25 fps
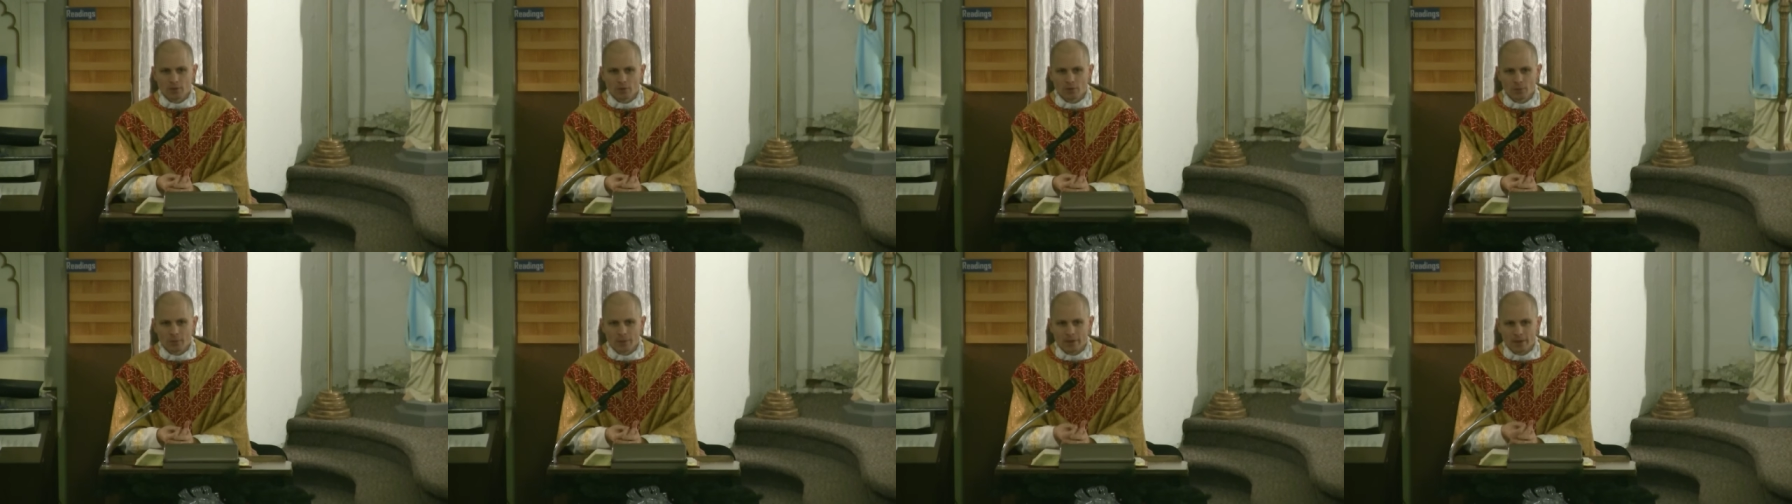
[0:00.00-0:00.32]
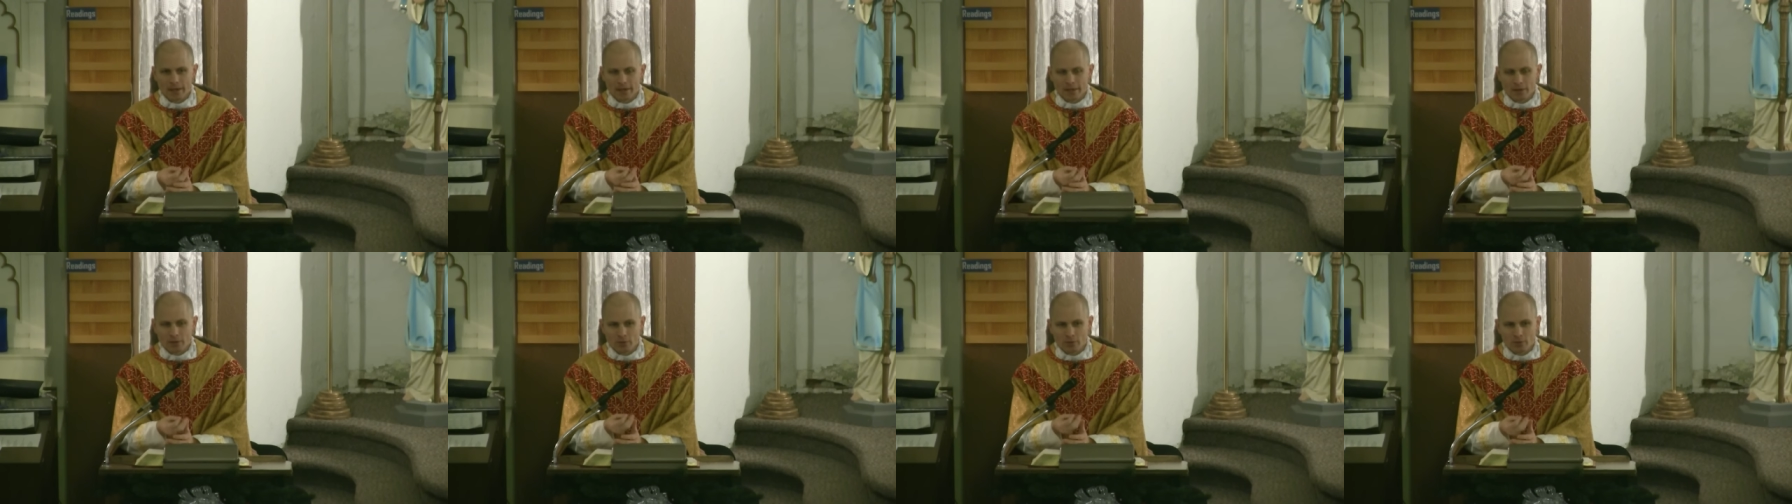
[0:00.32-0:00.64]
when
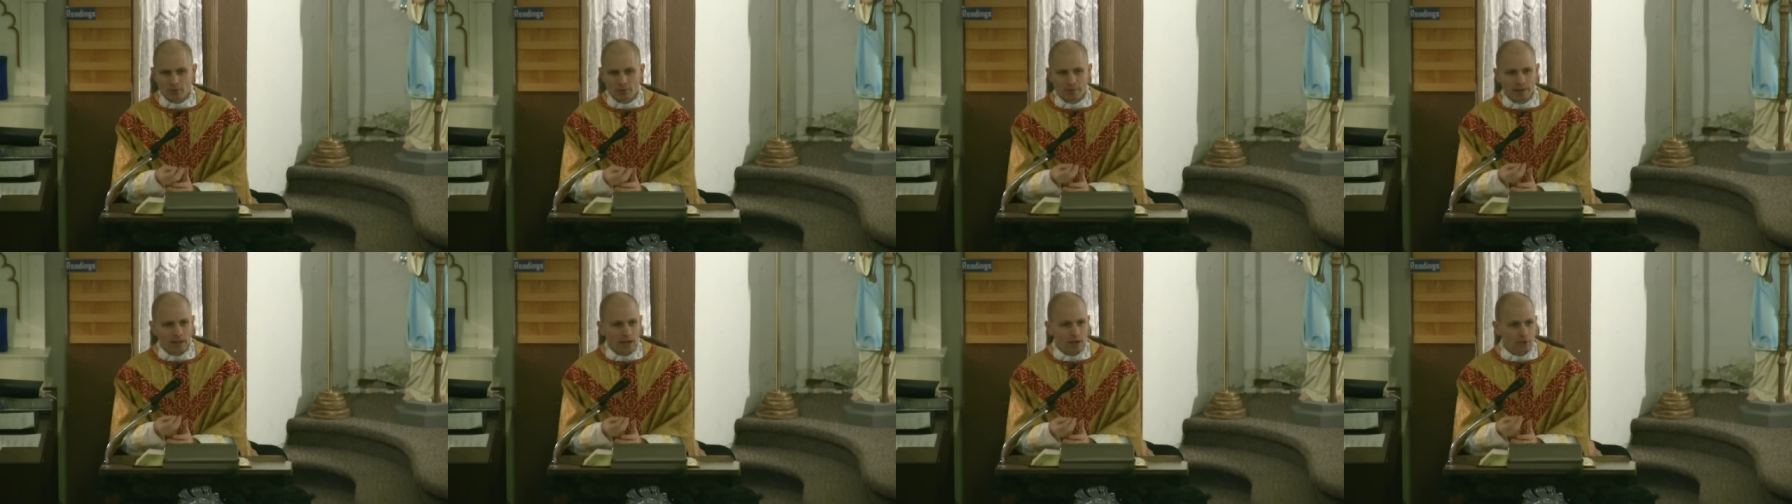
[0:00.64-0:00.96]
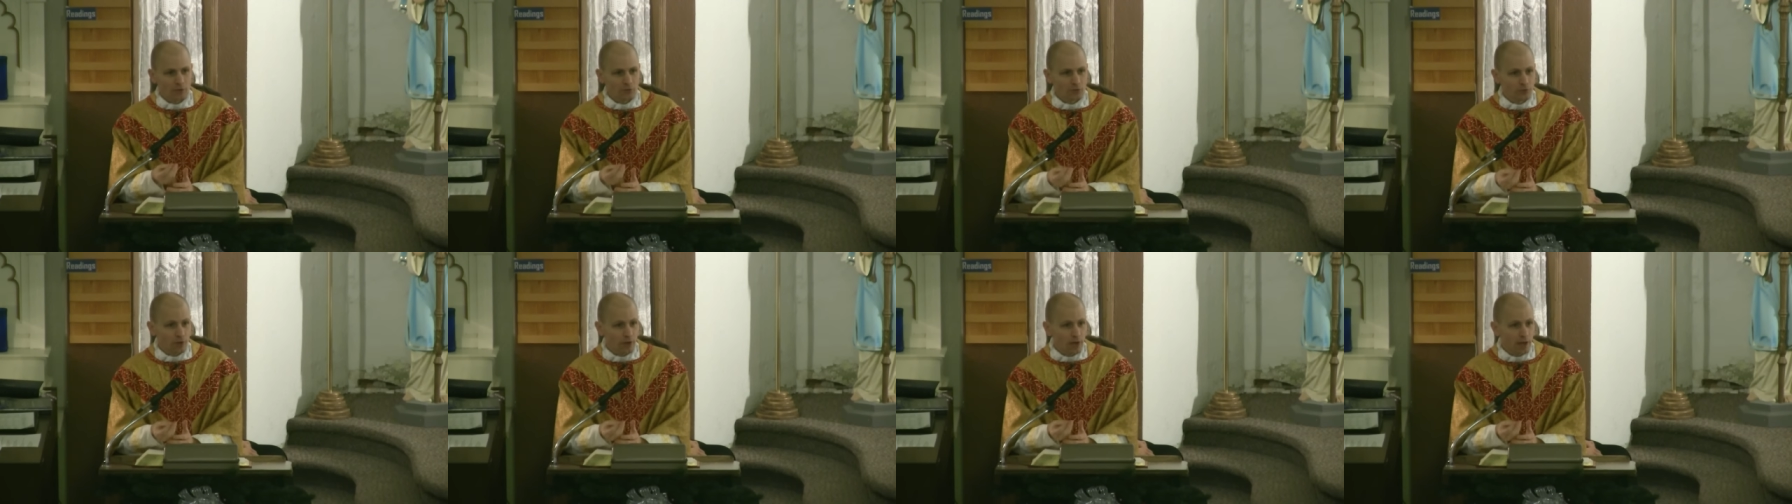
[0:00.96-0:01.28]
I go
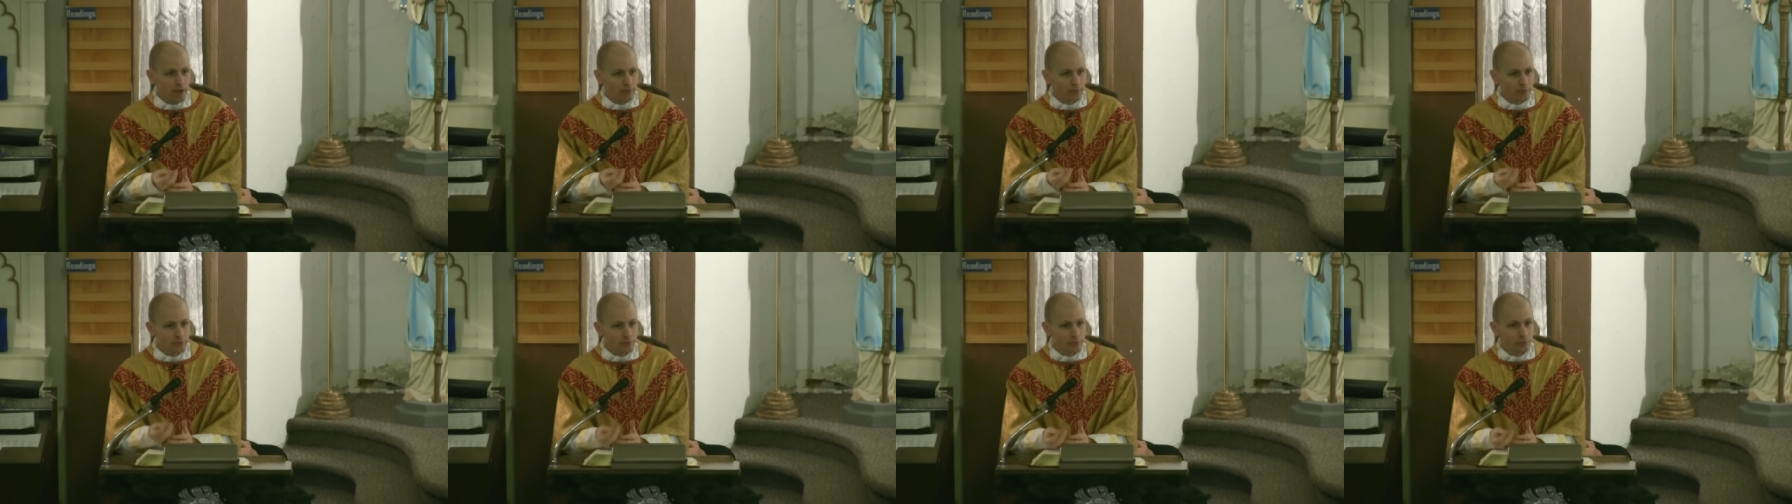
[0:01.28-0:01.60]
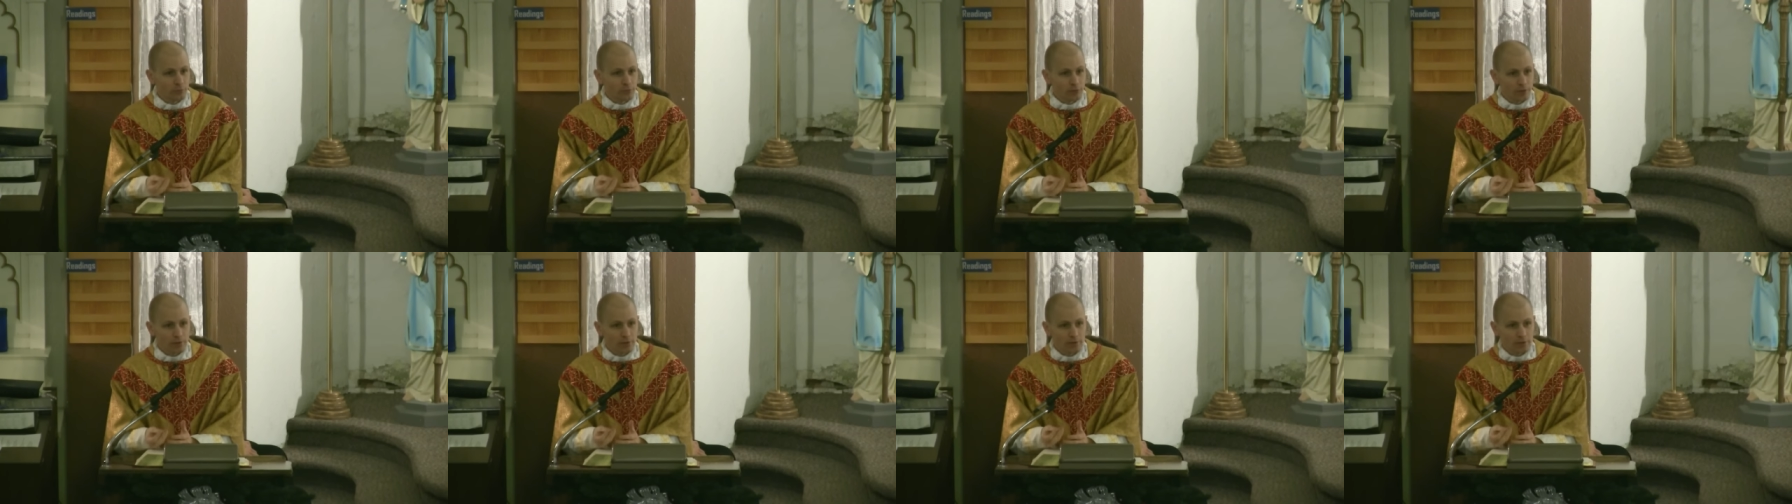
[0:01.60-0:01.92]
about trying to
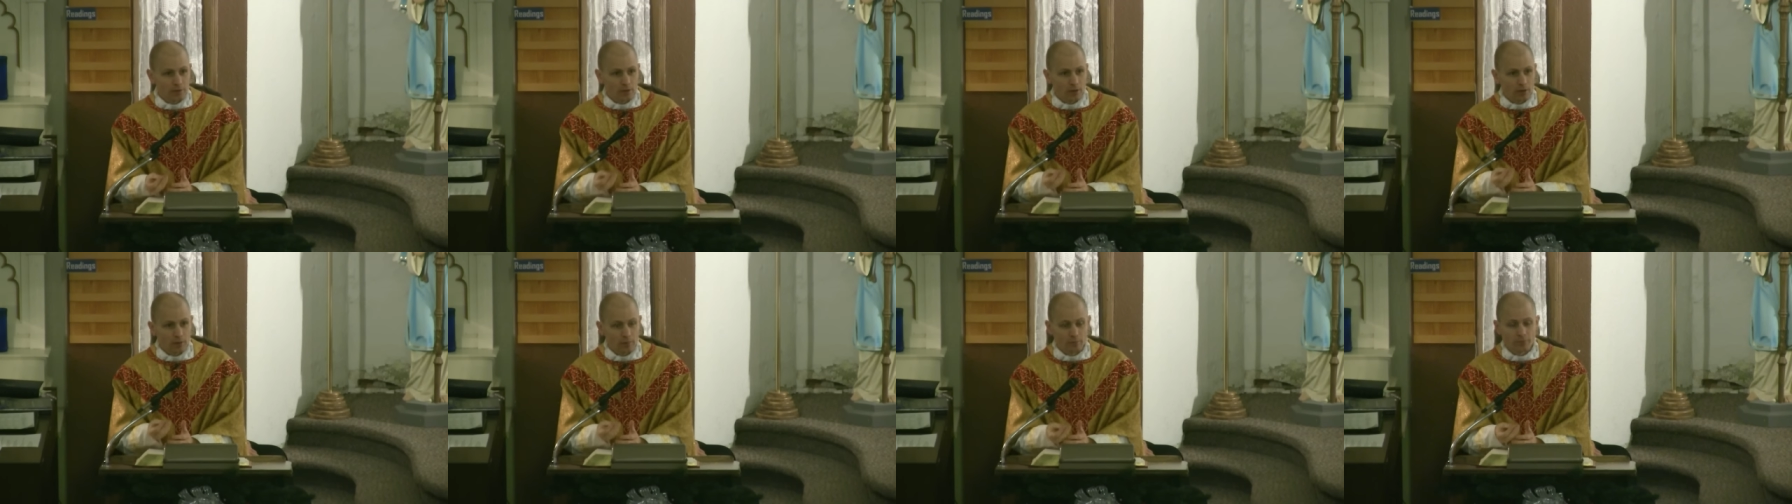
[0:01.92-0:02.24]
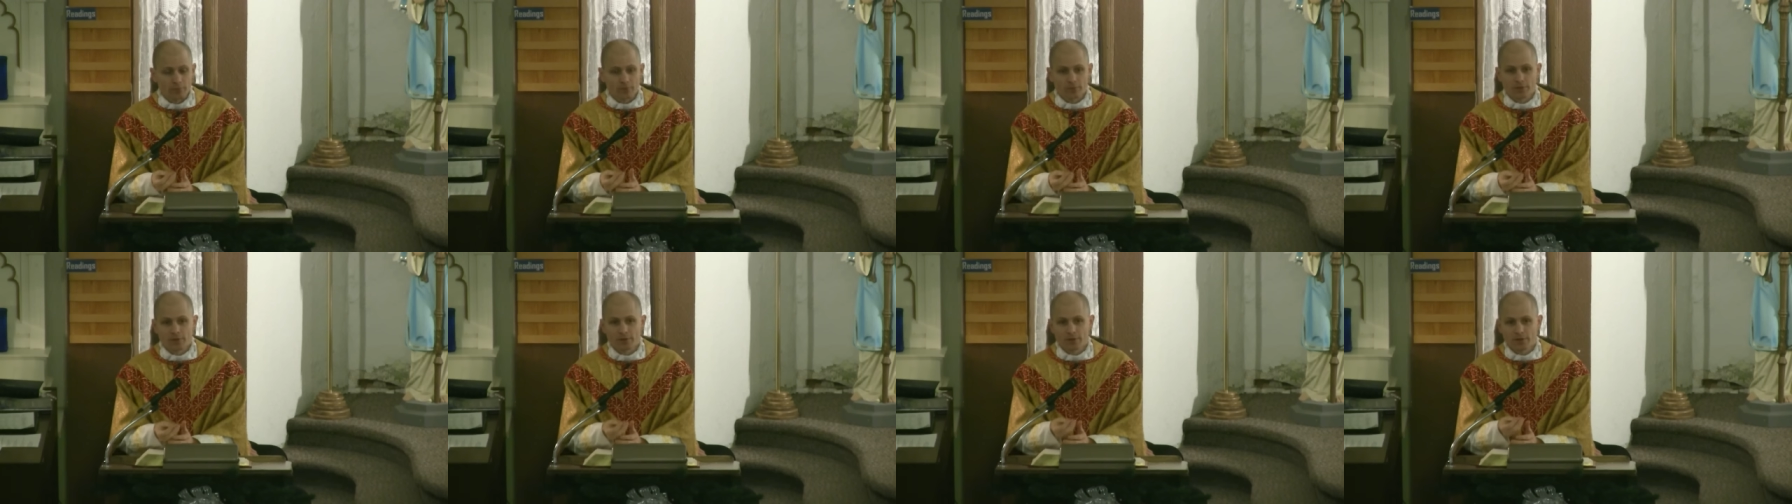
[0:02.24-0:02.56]
bring
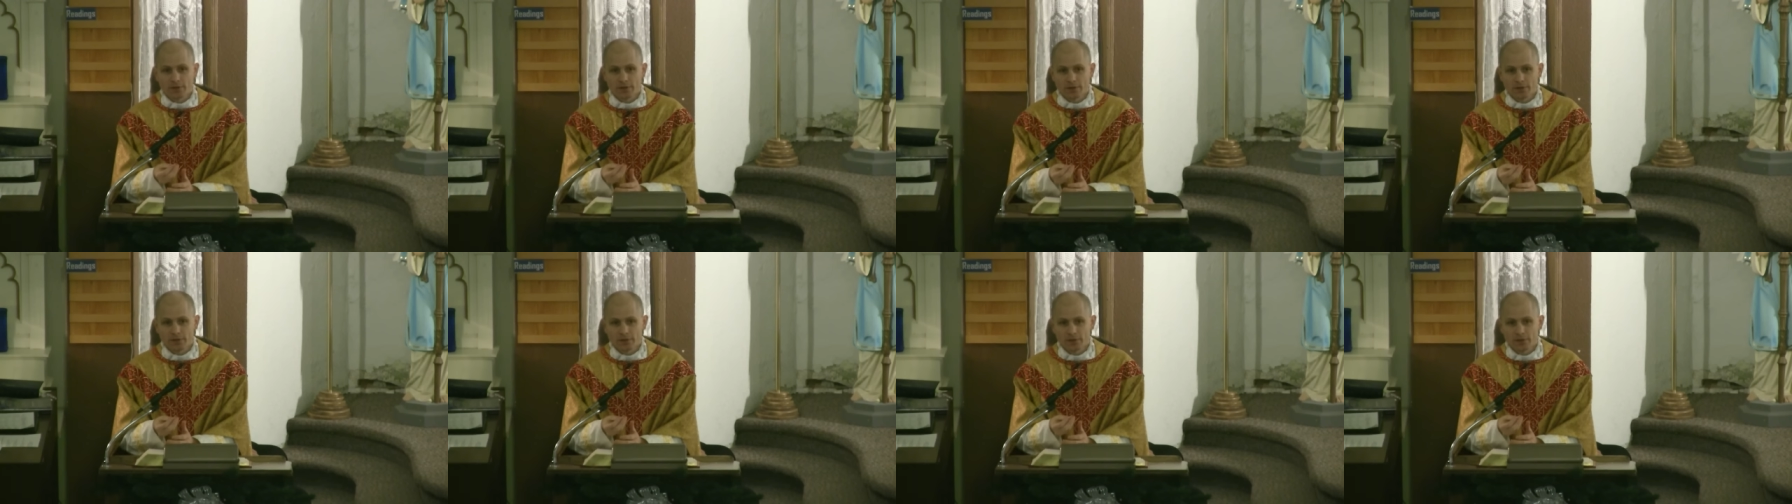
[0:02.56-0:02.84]
comfort